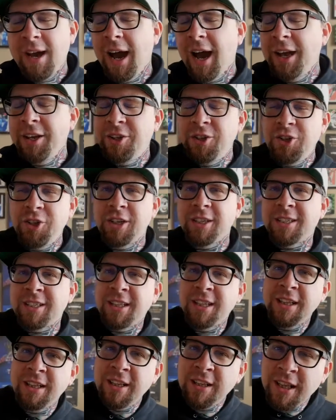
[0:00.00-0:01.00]
I just
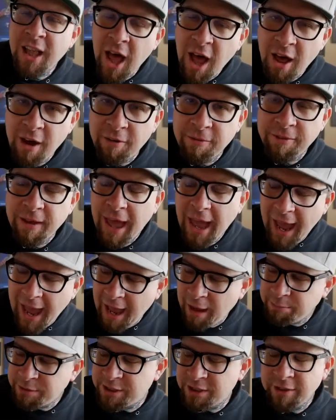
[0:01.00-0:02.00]

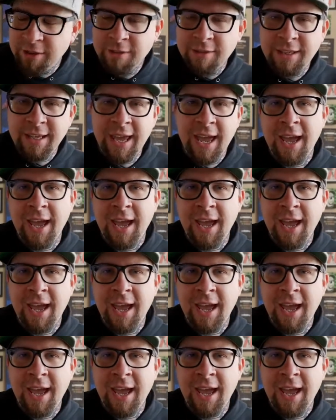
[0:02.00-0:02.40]
absolutely